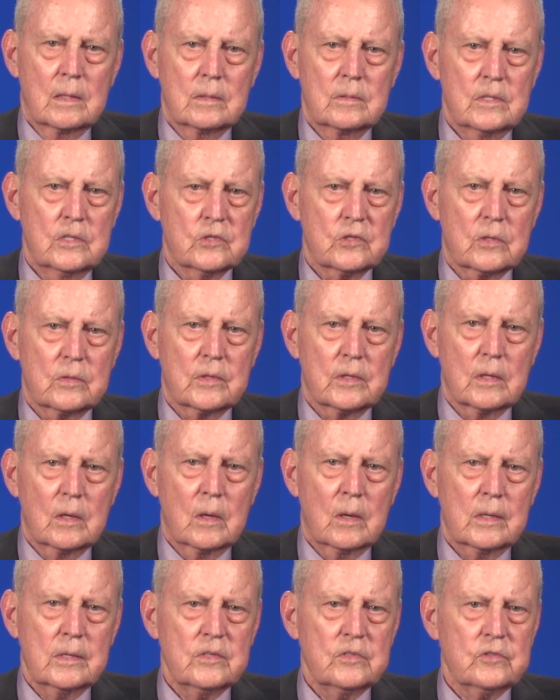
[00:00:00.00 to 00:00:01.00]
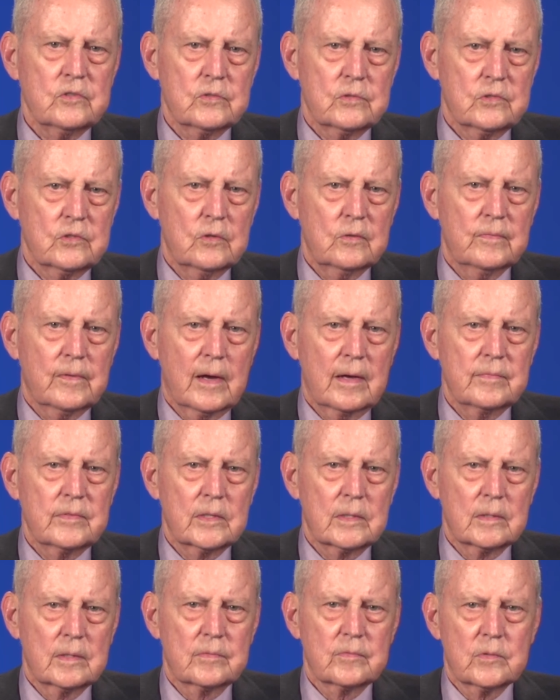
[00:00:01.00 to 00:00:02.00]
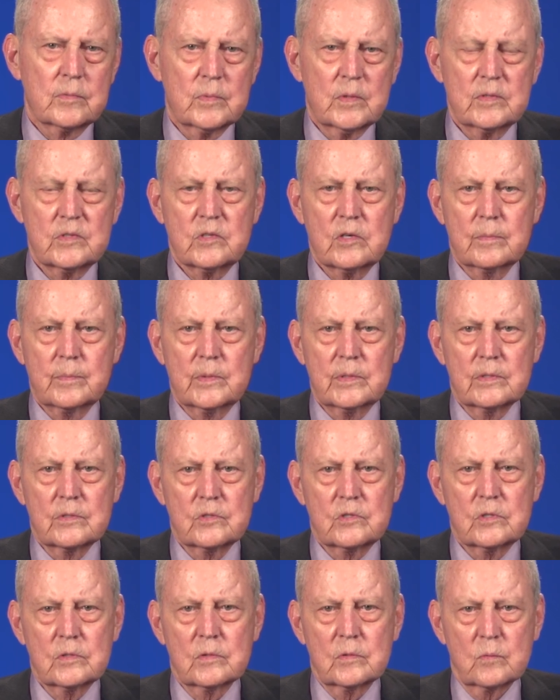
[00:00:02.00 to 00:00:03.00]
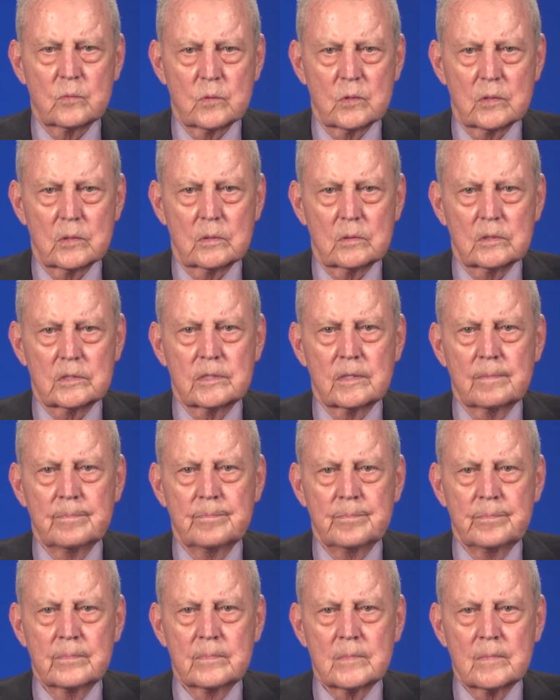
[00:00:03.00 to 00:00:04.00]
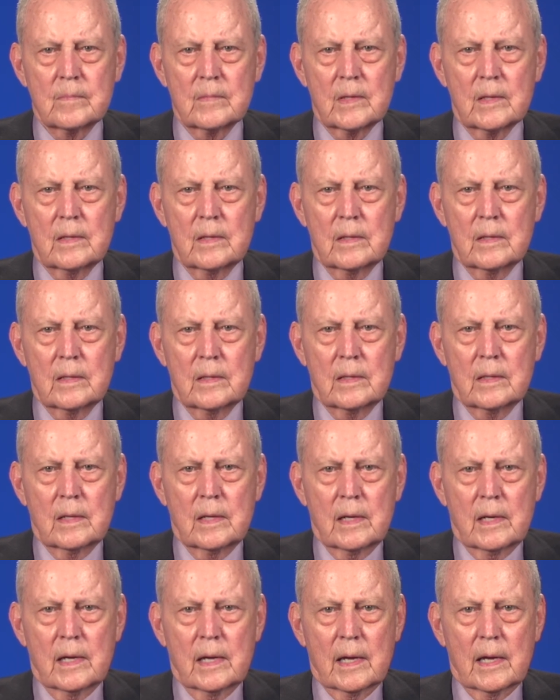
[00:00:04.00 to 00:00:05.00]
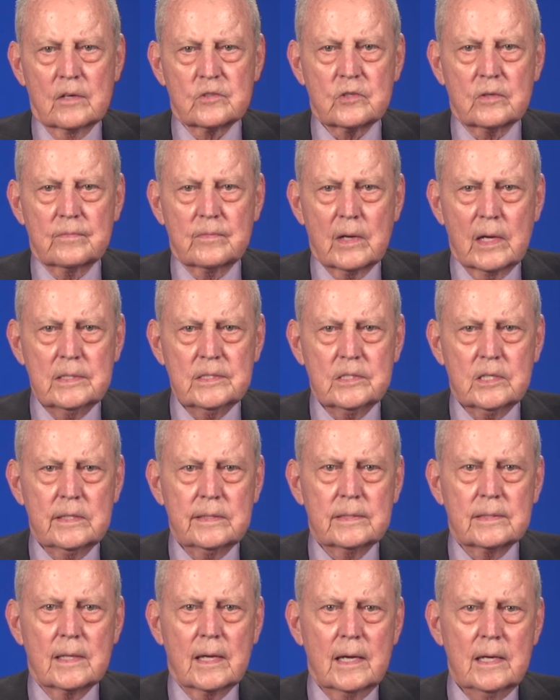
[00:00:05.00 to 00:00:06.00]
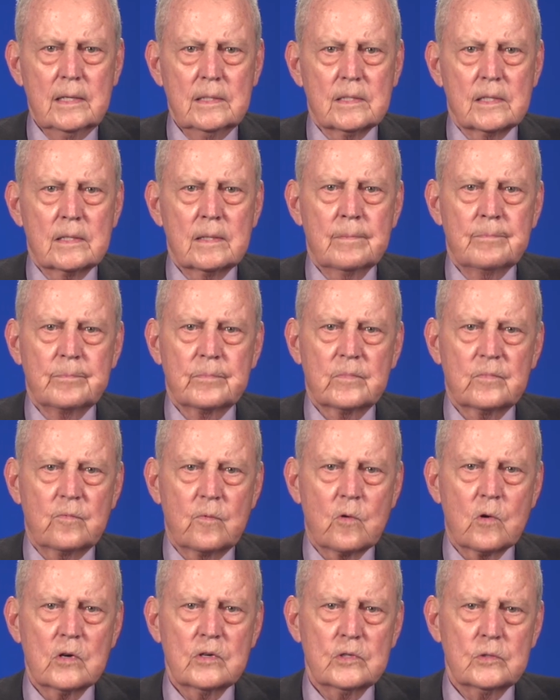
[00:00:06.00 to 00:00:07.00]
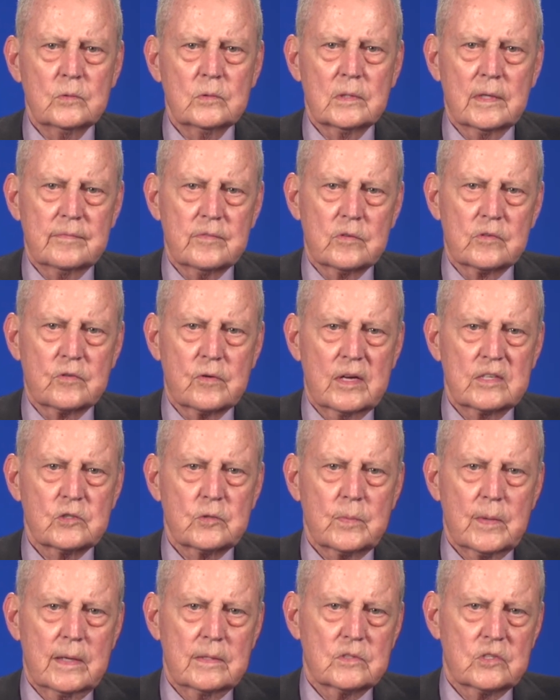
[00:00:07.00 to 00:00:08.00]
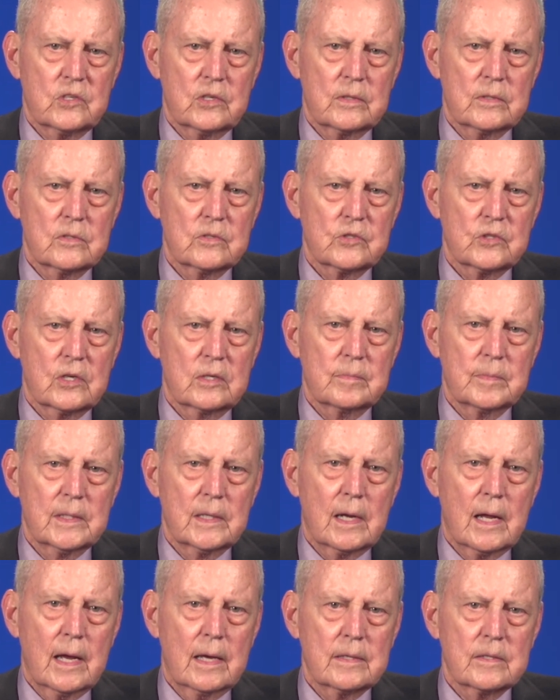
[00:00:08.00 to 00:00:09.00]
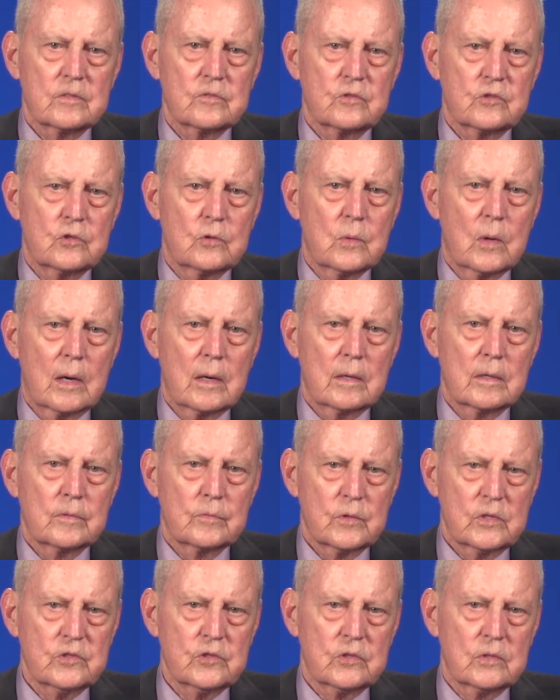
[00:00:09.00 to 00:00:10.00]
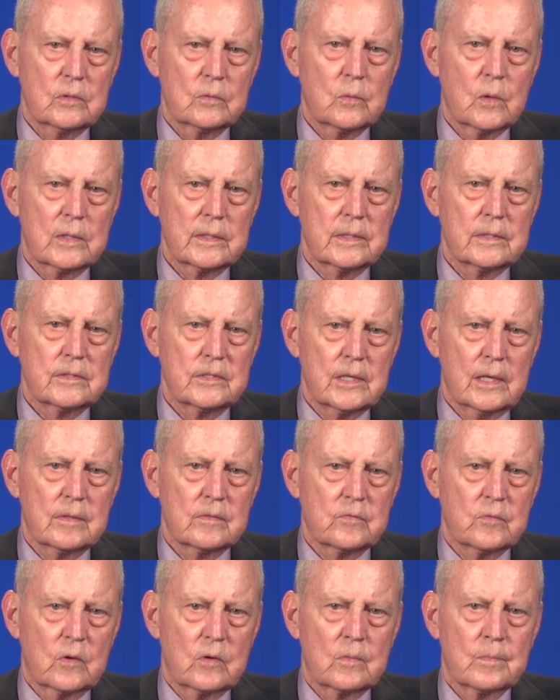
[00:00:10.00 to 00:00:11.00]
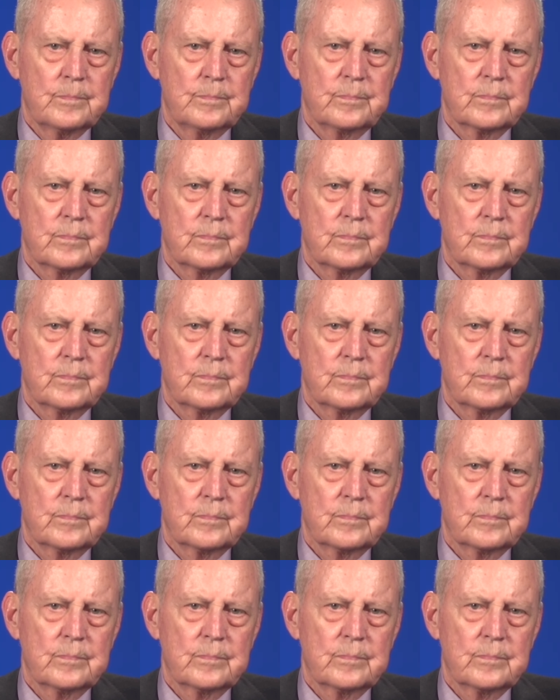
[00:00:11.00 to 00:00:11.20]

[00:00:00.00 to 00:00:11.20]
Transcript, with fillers: These are the longest surviving liver recipients in the world. As of nineteen eighty, four new liver transplant centers had been added to our original one in Denver.